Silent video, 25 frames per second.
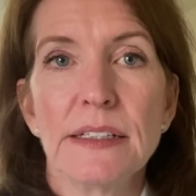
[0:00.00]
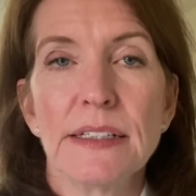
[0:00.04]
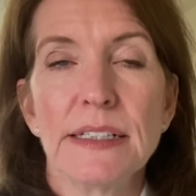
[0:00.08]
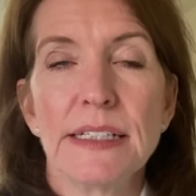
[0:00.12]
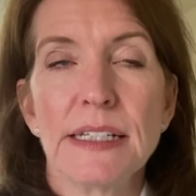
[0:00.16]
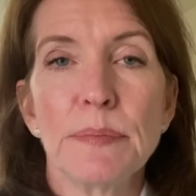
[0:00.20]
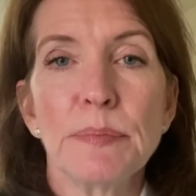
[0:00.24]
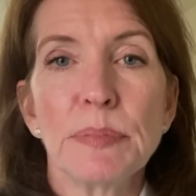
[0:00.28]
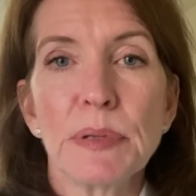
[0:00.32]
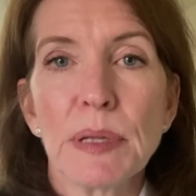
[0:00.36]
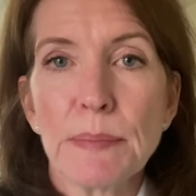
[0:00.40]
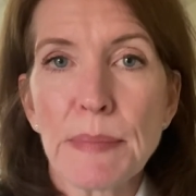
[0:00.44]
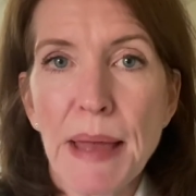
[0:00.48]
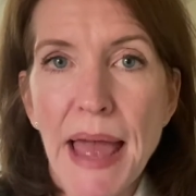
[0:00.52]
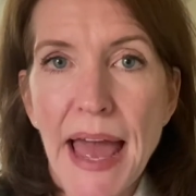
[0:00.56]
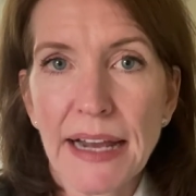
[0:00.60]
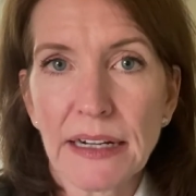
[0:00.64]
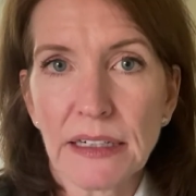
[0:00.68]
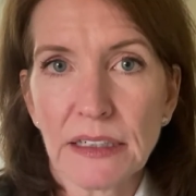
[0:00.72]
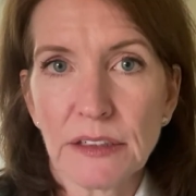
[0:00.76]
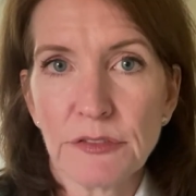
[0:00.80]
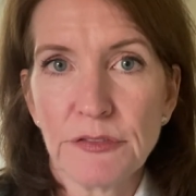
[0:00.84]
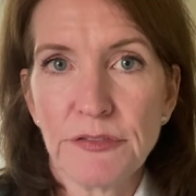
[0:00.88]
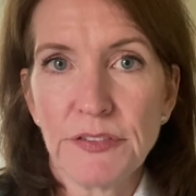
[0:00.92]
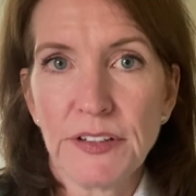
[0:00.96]

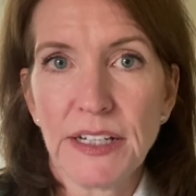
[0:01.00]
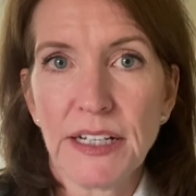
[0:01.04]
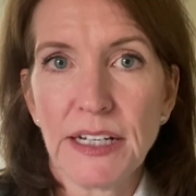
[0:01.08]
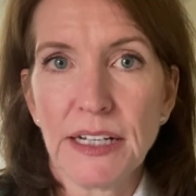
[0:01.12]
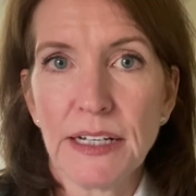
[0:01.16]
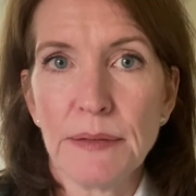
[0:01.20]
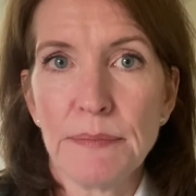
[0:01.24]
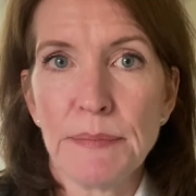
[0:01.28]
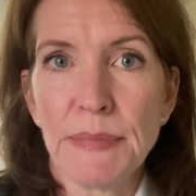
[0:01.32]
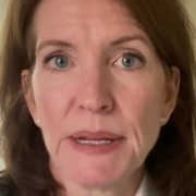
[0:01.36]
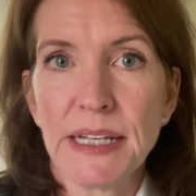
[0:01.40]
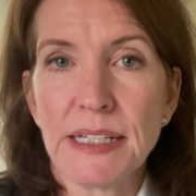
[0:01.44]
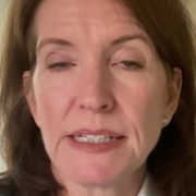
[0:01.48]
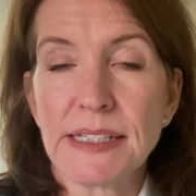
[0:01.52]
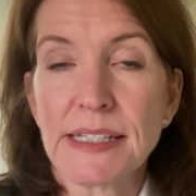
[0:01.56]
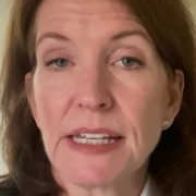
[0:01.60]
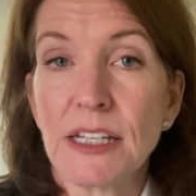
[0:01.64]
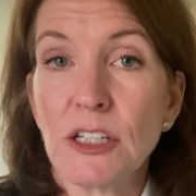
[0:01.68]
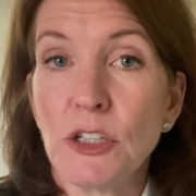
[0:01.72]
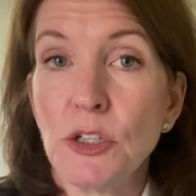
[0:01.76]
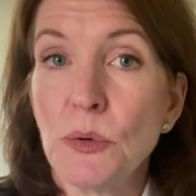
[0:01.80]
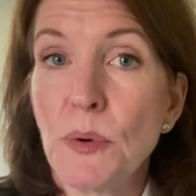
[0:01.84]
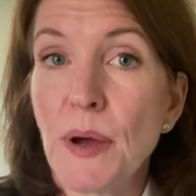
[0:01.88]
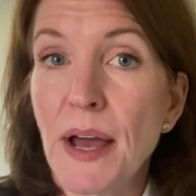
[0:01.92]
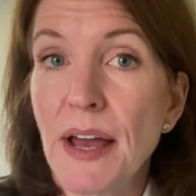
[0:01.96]
diplomatic feeding means that
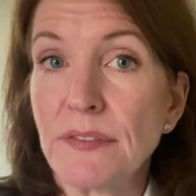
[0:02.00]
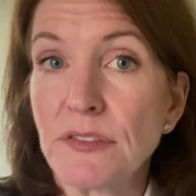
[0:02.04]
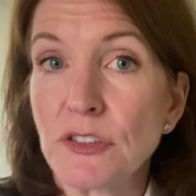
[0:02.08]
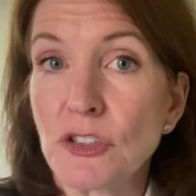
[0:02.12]
you have